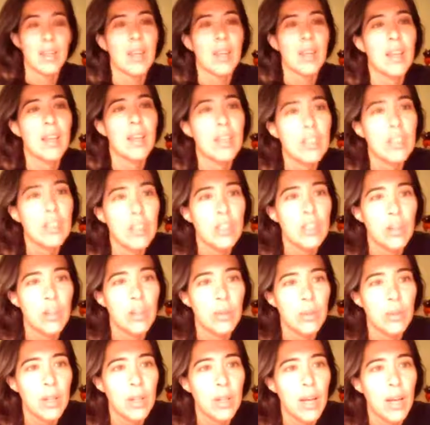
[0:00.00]
So
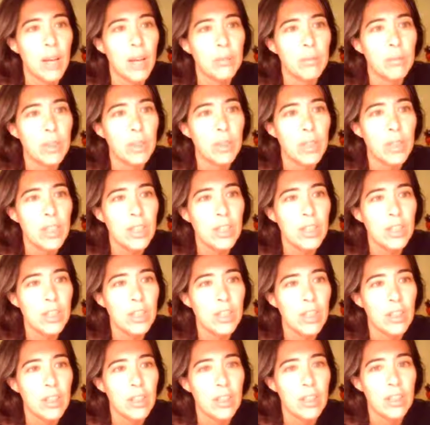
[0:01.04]
I'm going
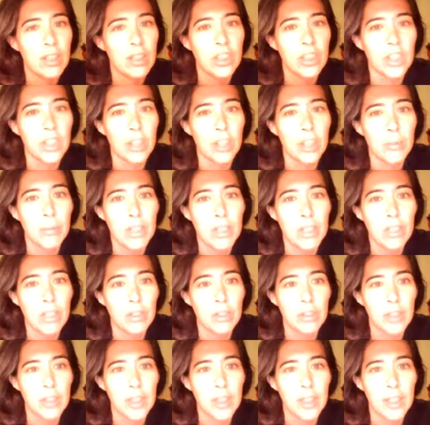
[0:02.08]
to share my screen.
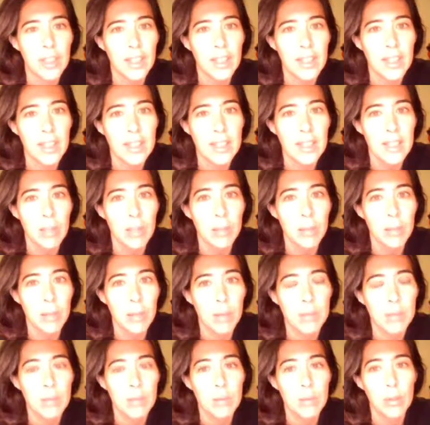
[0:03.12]
And like I said, I promised this
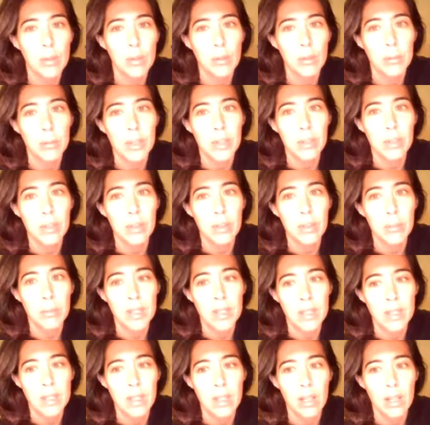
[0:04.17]
would only be 30 minutes
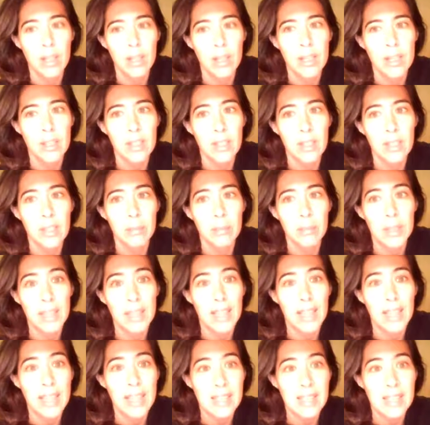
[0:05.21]
long. It's going to be less
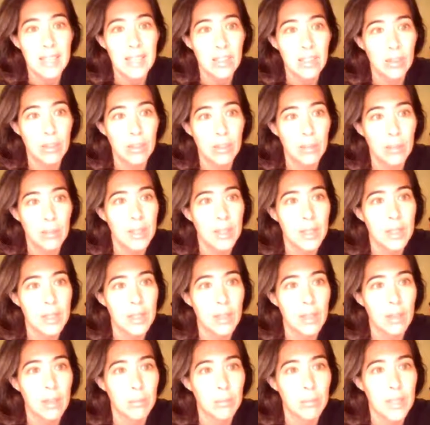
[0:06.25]
than 30 minutes long
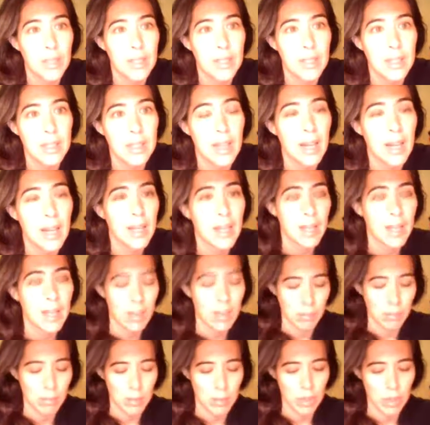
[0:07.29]
because I am a
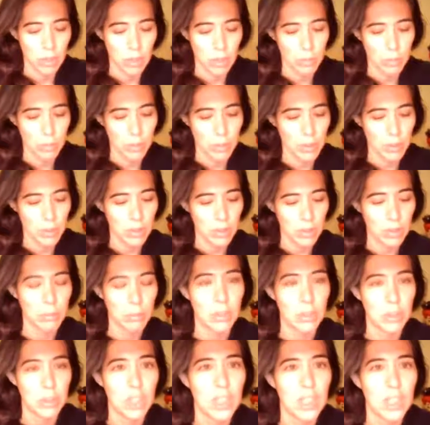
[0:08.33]
super, super
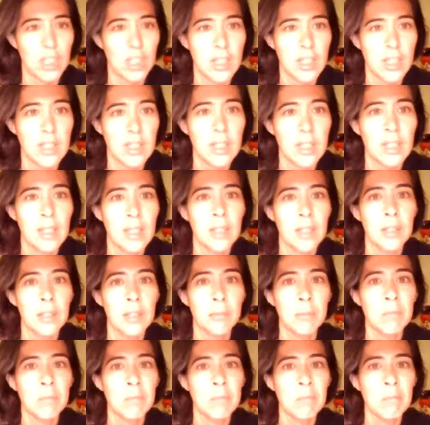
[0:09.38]
genius.
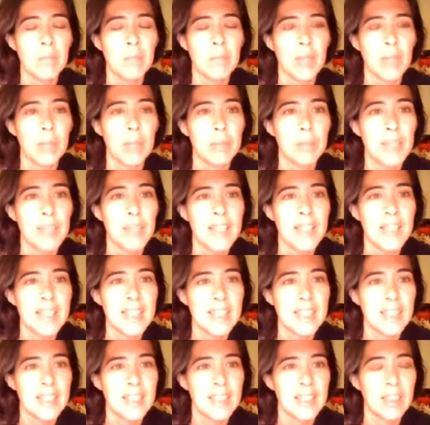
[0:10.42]
But let's
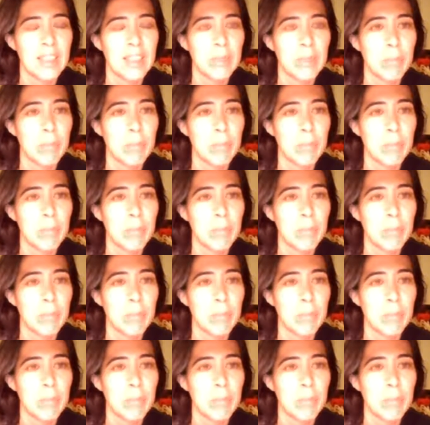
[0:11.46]
see.